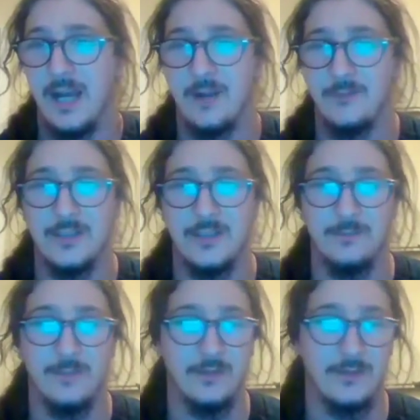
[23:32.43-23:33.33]
I don't think
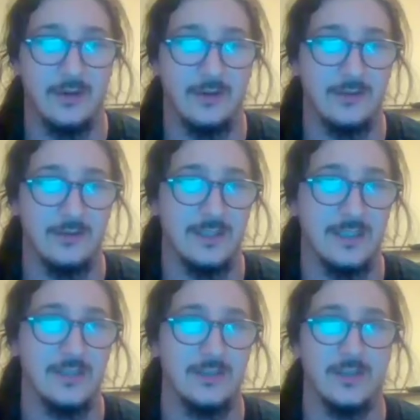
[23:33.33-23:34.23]
Jim Miller's gone to a
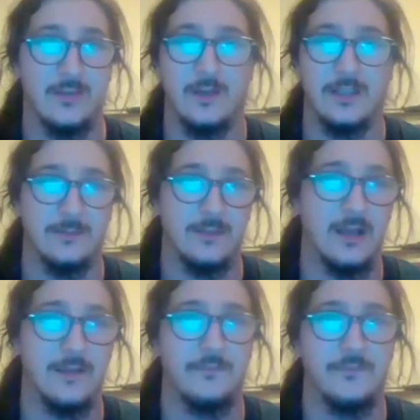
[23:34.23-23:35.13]
decision in quite some
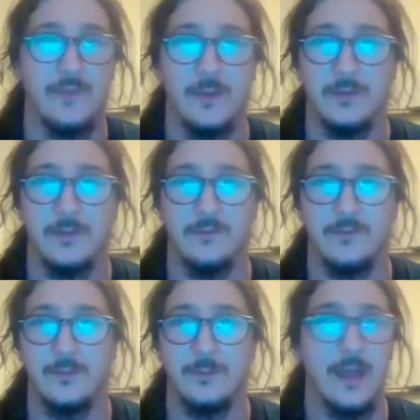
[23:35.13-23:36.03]
time. I'm going to
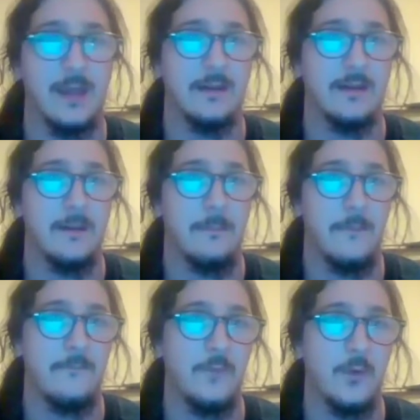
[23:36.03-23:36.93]
confirm that
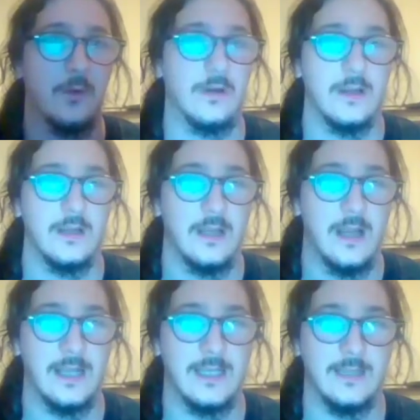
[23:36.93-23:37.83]
before
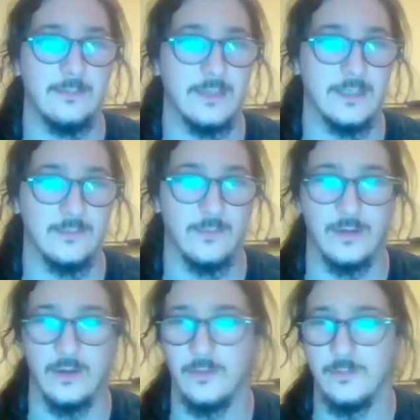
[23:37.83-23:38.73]
I keep this
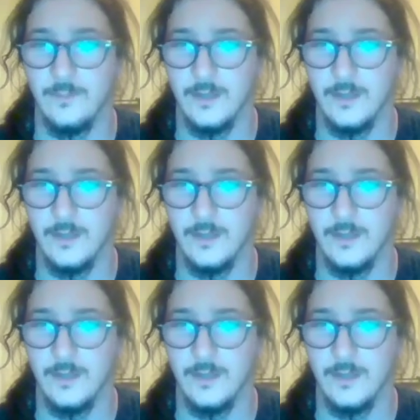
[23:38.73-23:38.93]
one going.